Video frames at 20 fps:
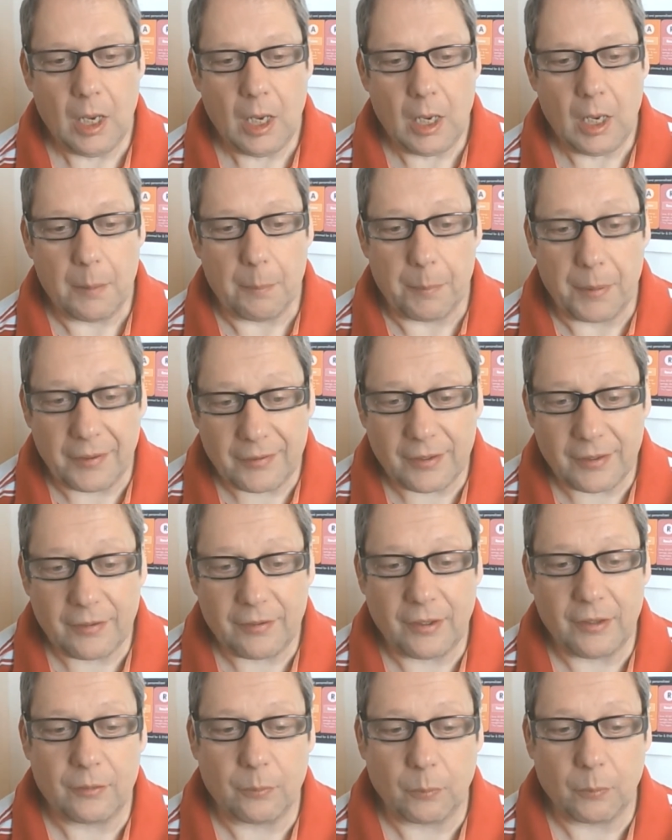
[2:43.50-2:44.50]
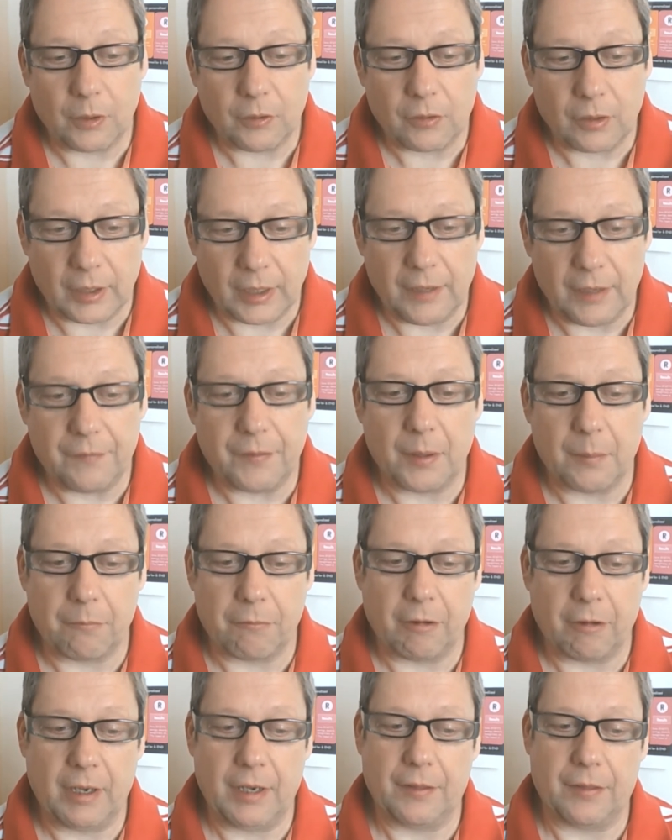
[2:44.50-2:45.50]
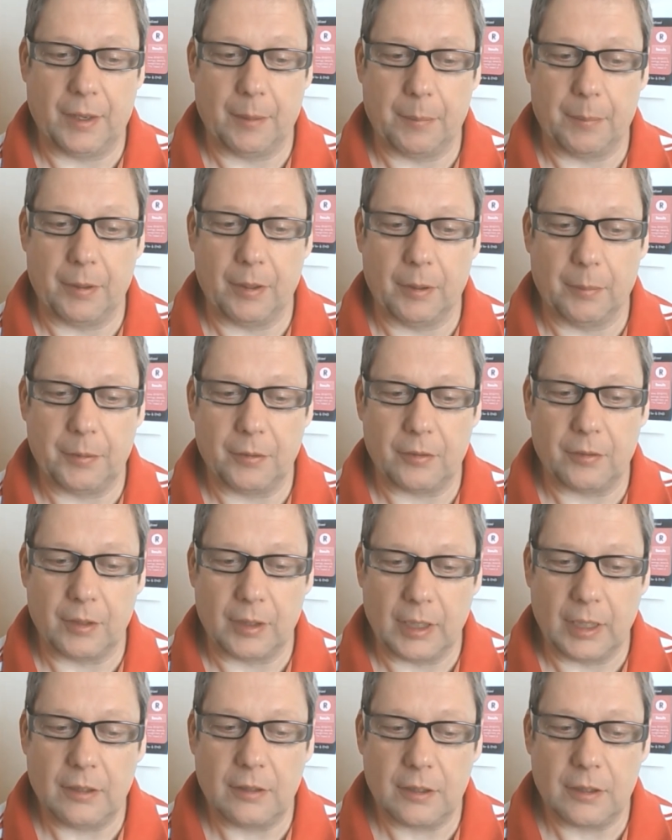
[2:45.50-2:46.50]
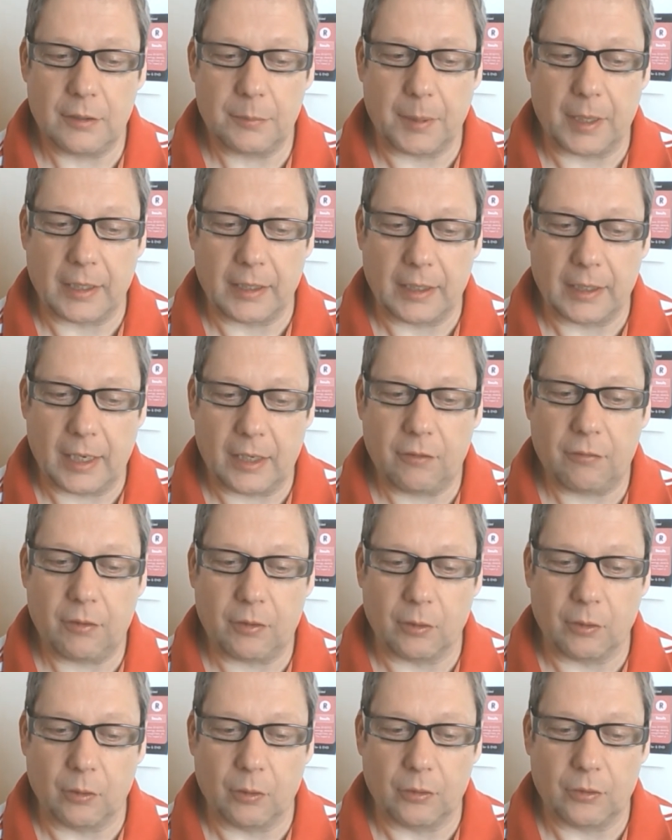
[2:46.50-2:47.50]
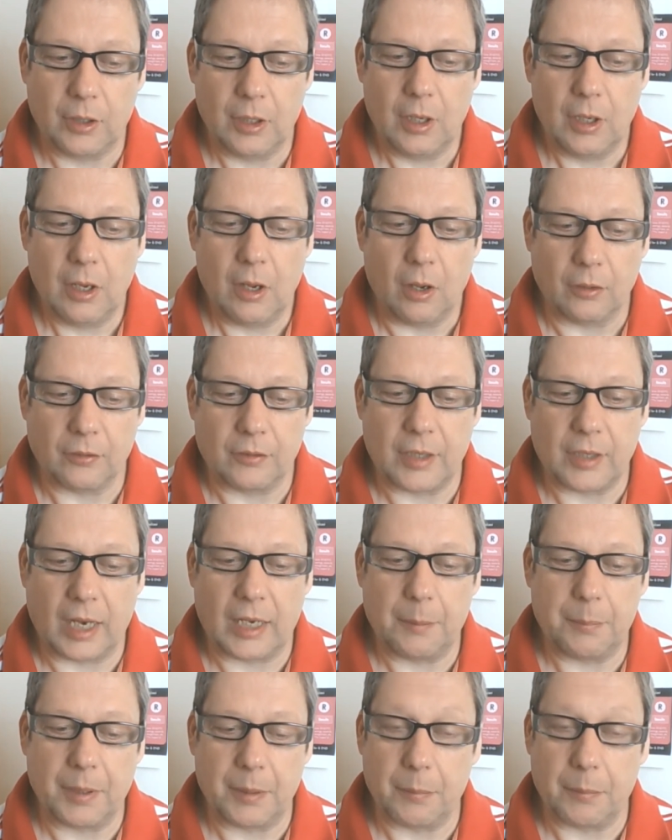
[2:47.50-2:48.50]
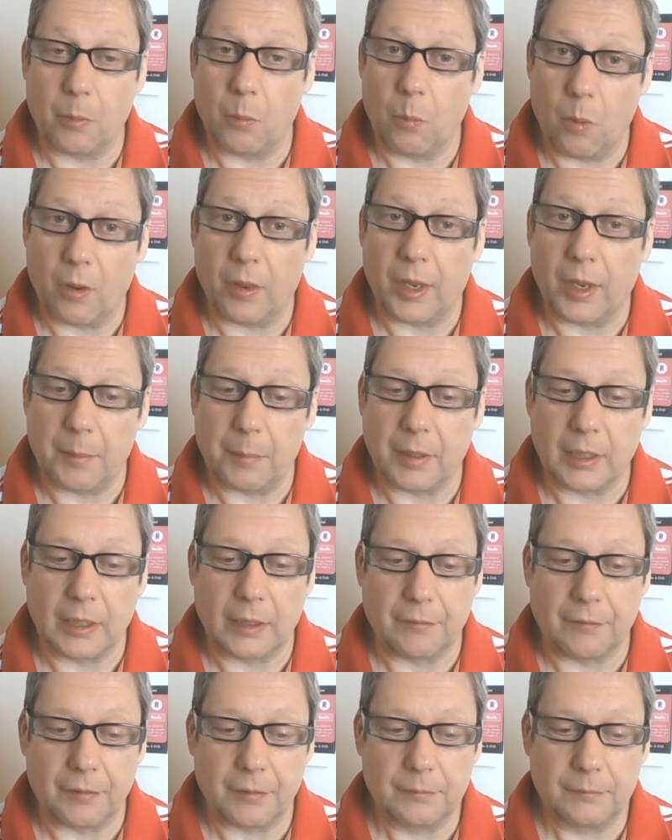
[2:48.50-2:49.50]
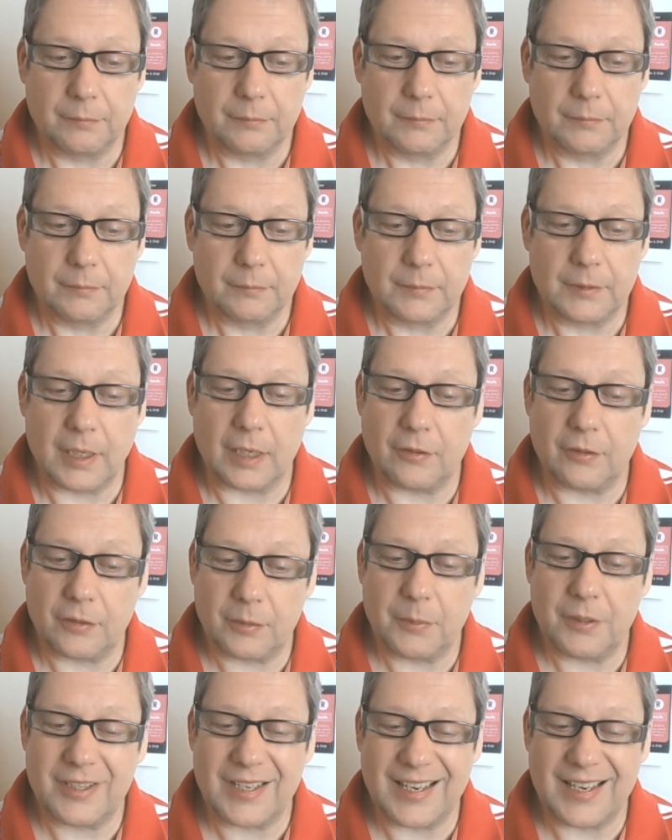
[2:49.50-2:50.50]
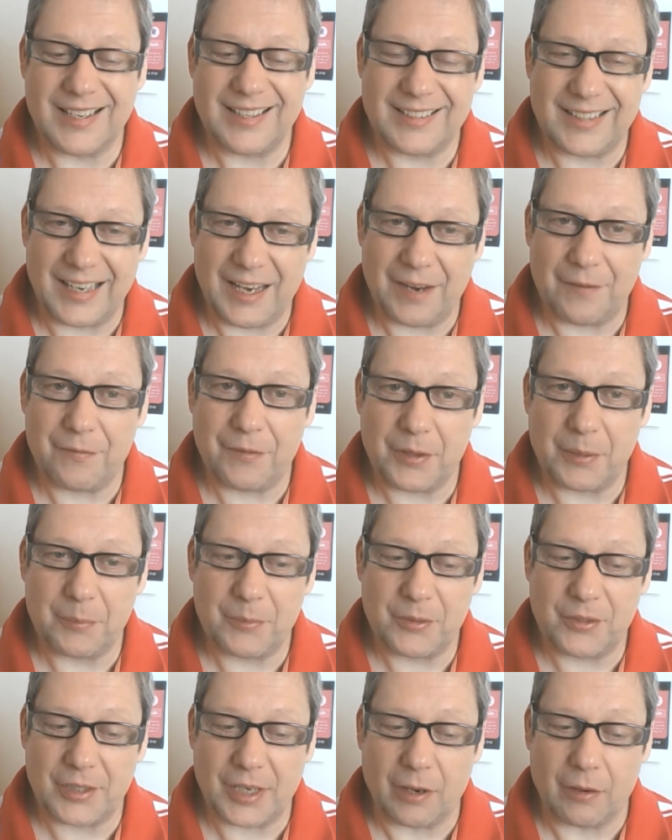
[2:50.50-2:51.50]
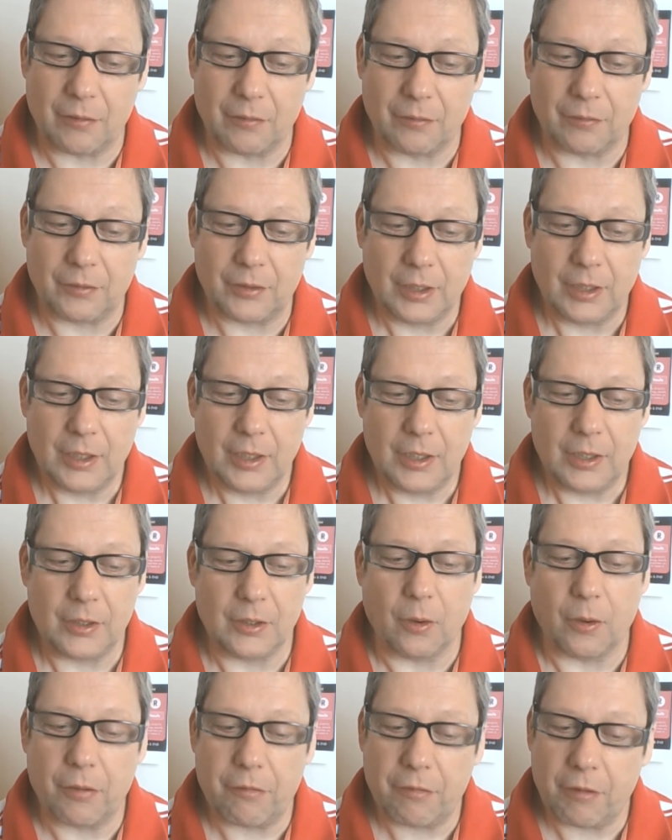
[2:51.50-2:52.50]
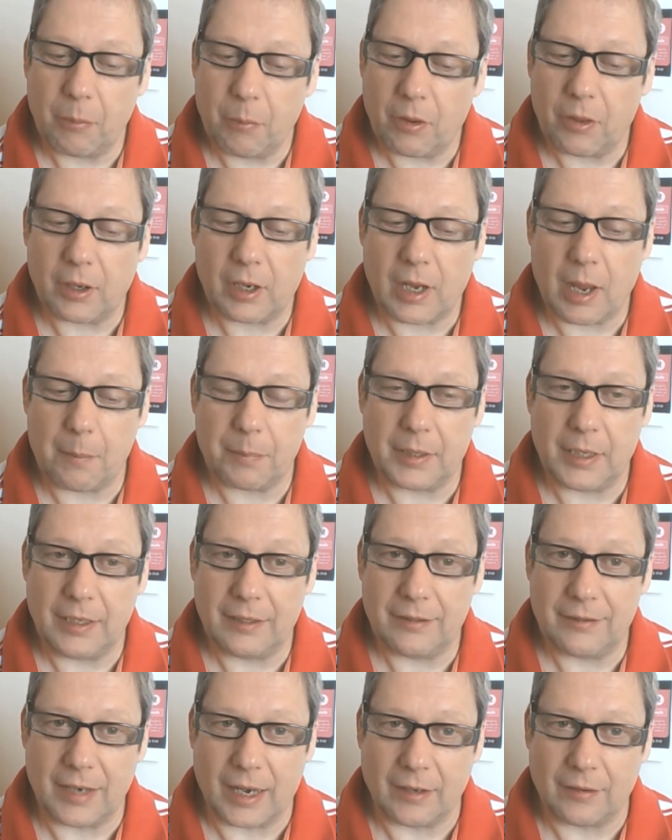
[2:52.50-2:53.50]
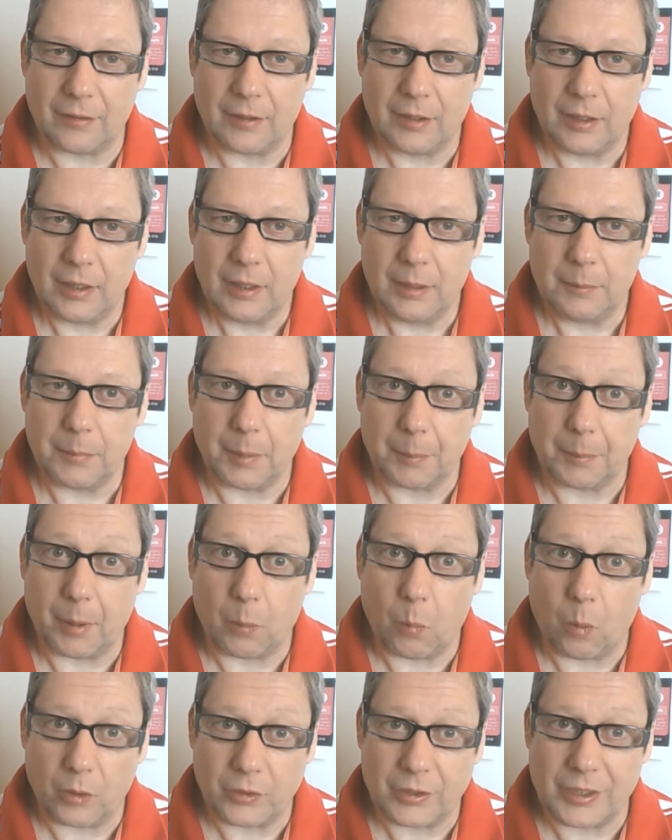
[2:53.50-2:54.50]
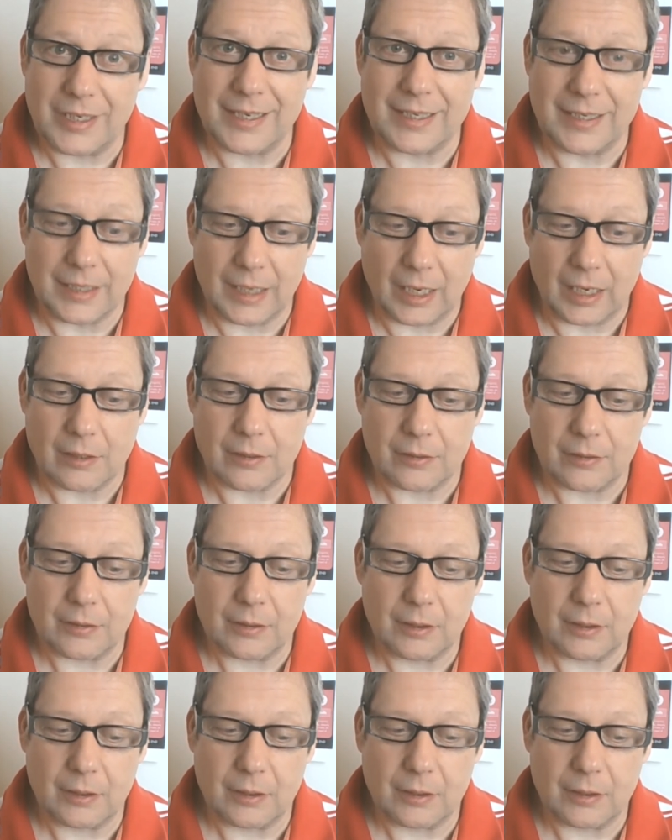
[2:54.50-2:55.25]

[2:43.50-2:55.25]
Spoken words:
Businesses which live and breathe their purpose need to spend less resource on telling people what they believe. Customers can see it for themselves, not through what the company says, but by what it does.